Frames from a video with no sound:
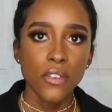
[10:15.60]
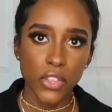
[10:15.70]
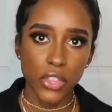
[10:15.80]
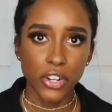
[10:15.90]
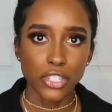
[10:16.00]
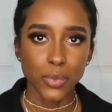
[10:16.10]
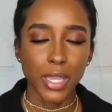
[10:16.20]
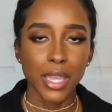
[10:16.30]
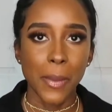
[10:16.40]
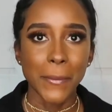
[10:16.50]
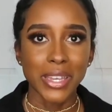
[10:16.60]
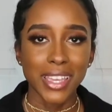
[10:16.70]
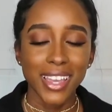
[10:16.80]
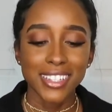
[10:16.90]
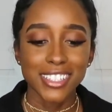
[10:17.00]
for the first week but
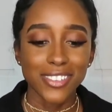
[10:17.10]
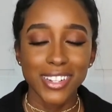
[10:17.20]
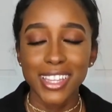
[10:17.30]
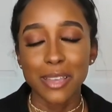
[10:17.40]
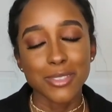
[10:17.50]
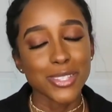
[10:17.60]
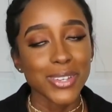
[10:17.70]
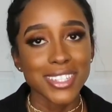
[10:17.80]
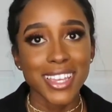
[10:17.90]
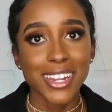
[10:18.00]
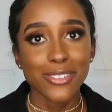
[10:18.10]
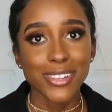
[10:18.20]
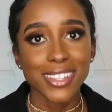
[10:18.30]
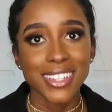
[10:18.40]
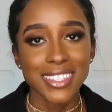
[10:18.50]
yeah definitely I'm so excited
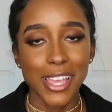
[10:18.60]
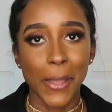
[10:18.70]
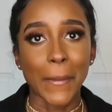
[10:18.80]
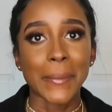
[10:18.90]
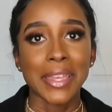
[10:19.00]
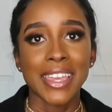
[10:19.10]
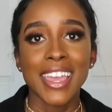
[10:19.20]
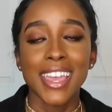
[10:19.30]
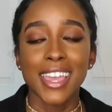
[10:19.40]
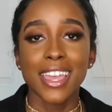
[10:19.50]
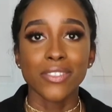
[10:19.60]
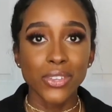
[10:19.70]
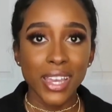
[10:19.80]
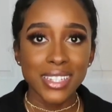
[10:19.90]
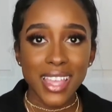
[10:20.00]
for this um, if
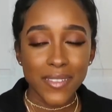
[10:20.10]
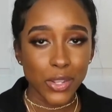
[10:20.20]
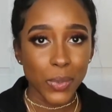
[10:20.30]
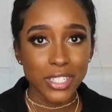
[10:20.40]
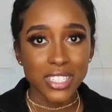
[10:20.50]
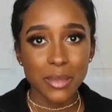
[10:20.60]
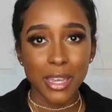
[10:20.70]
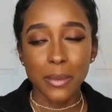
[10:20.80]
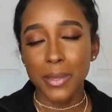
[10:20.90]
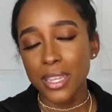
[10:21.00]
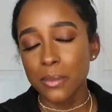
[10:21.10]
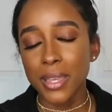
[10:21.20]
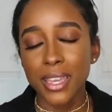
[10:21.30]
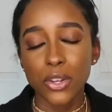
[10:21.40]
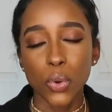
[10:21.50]
you guys have any questions about
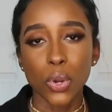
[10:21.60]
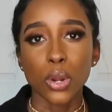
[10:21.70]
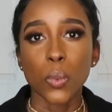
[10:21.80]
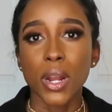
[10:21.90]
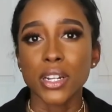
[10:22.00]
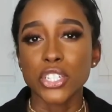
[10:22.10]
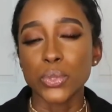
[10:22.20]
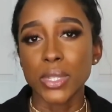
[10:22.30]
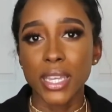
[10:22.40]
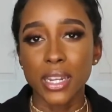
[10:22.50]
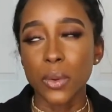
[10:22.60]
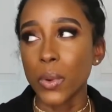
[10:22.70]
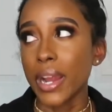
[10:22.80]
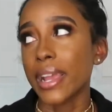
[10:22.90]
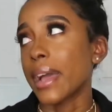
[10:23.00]
Apetamin or where to get it
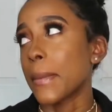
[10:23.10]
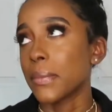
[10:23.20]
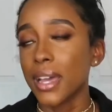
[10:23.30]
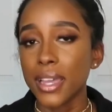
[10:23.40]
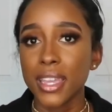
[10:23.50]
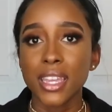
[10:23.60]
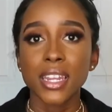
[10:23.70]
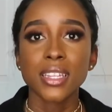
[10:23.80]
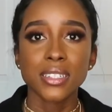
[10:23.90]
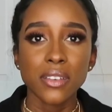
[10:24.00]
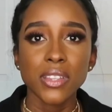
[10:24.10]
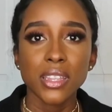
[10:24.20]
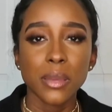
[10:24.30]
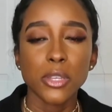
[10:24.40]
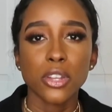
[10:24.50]
where I got mine definitely
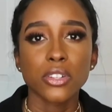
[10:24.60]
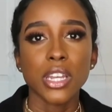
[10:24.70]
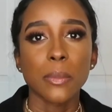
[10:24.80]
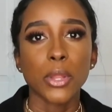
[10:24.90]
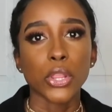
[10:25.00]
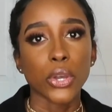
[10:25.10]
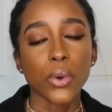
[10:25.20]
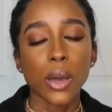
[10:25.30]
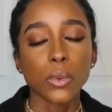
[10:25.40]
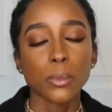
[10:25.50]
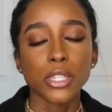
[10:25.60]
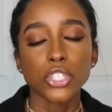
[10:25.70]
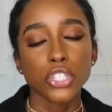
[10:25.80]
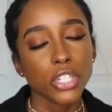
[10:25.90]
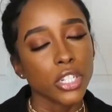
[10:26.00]
let me know down below I will be
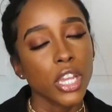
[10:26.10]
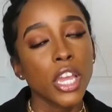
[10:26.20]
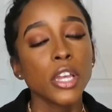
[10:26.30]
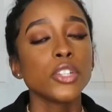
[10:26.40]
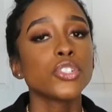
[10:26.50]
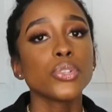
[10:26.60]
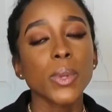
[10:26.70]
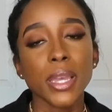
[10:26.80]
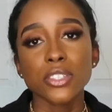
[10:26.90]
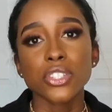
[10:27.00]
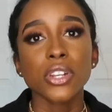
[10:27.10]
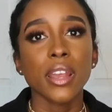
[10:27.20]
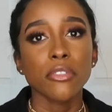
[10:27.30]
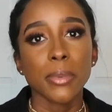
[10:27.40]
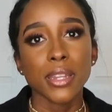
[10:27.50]
sure to answer
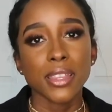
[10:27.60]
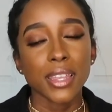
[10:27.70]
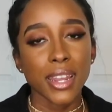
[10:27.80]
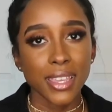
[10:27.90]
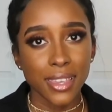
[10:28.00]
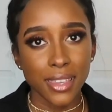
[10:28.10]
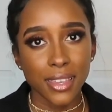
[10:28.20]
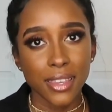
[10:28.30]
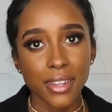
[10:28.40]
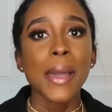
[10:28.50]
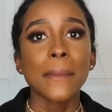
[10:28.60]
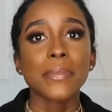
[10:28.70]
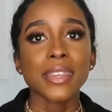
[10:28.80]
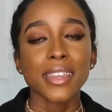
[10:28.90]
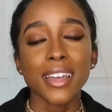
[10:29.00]
everybody that I can
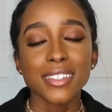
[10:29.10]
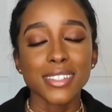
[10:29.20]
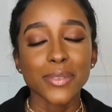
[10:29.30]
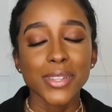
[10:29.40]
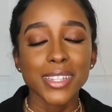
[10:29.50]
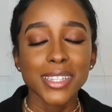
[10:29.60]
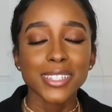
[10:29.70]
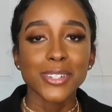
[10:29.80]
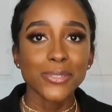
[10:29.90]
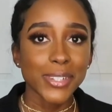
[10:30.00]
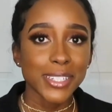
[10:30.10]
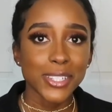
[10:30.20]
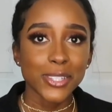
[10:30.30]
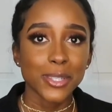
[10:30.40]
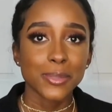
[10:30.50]
but yeah definitely don't forget
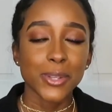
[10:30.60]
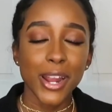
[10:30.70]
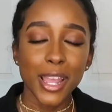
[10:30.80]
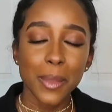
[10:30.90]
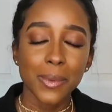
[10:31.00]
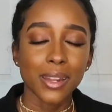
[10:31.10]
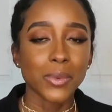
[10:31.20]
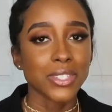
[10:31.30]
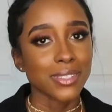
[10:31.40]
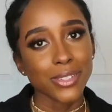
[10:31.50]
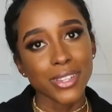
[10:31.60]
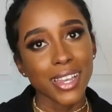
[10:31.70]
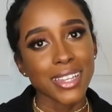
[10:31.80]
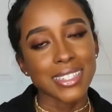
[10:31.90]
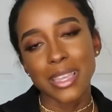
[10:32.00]
to subscribe and I will see you
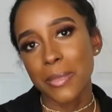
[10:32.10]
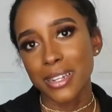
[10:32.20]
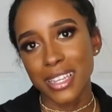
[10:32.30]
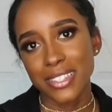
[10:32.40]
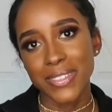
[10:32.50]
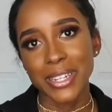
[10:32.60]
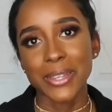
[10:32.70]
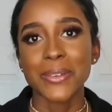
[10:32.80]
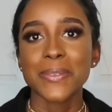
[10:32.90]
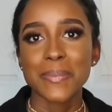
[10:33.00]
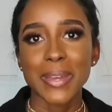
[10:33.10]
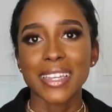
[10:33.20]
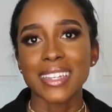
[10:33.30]
guys in my next video bye